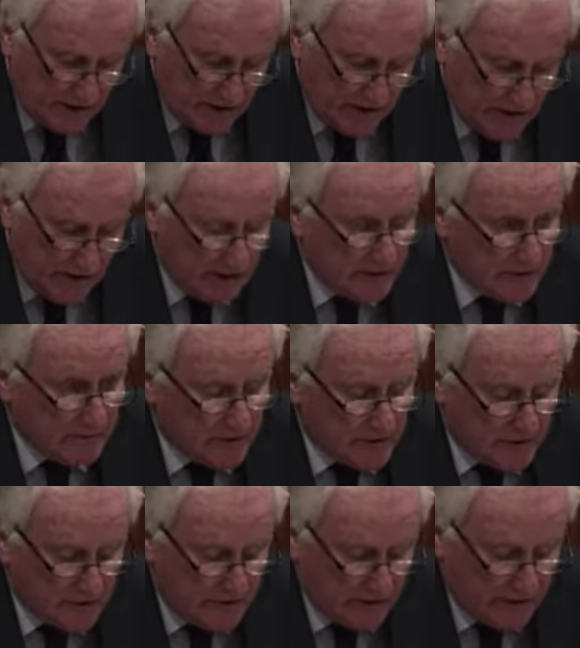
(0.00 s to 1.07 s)
on how the
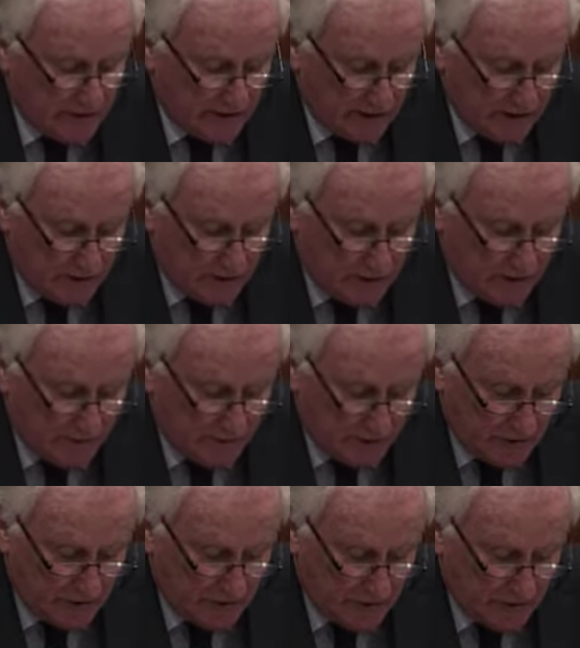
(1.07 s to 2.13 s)
prosecutor should
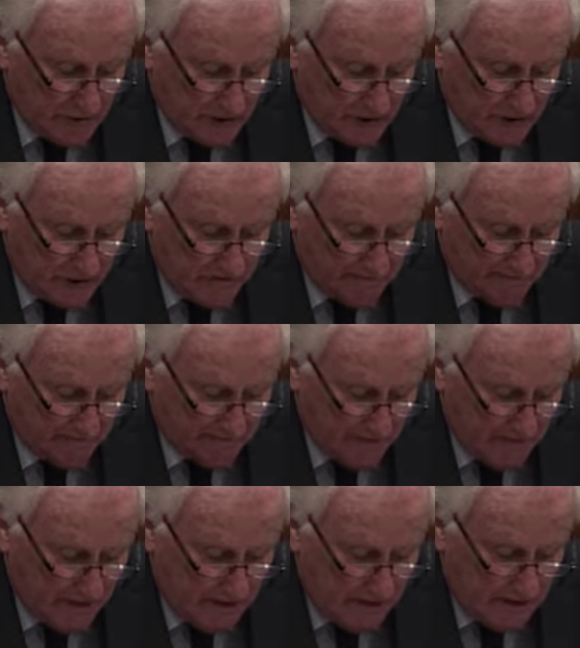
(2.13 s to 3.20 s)
approach the question.
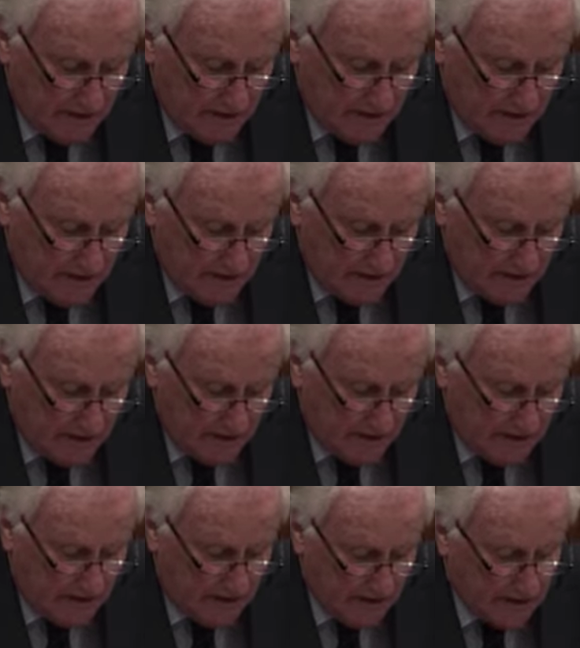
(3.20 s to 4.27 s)

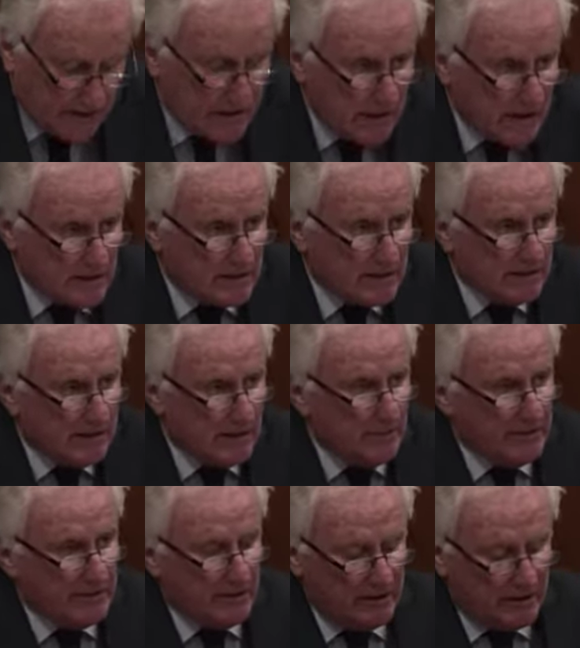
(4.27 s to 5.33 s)
In this case, the
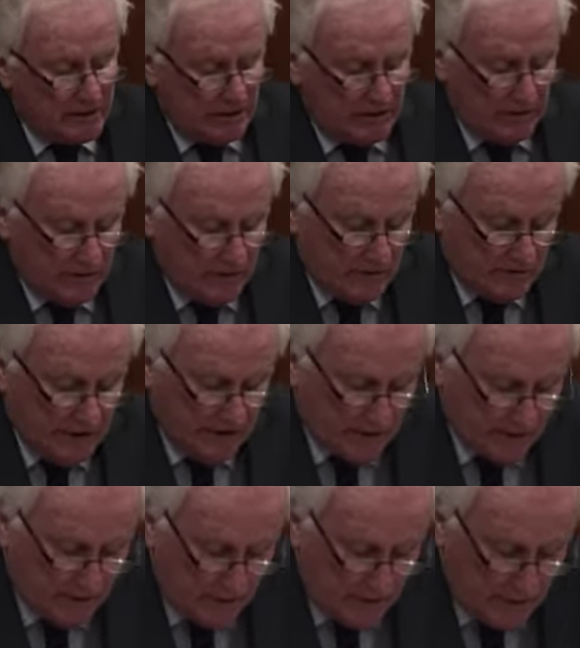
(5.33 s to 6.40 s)
Deputy
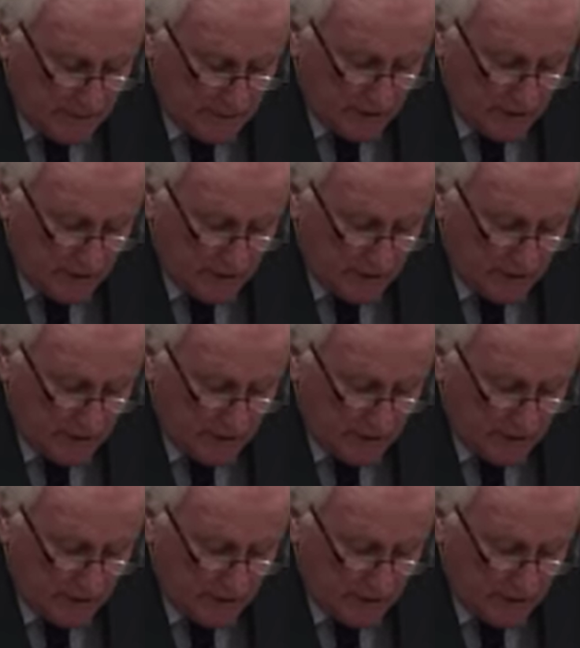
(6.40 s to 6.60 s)
Director of Public